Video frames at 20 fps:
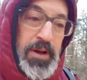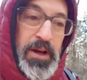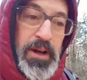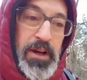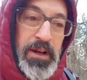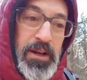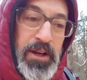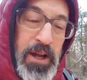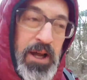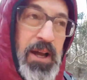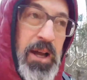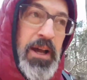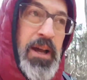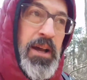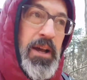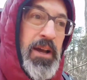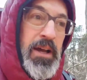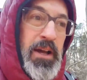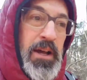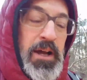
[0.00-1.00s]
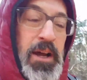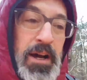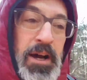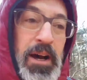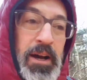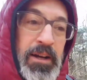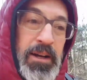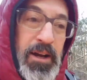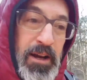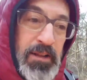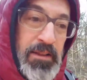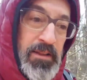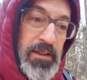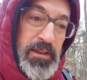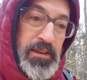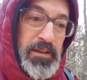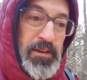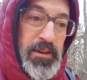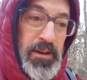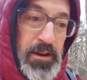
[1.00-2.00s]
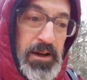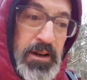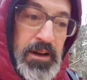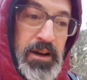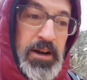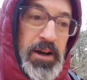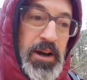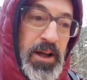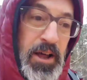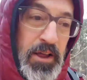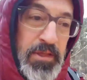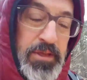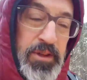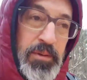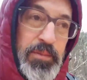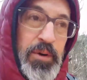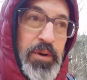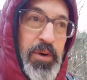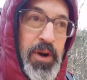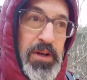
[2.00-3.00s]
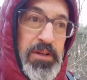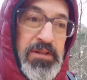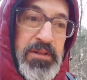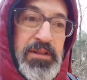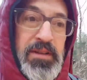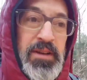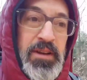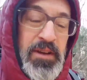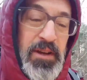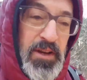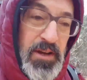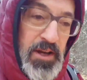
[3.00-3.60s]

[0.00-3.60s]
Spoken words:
bag. I got the Thermarest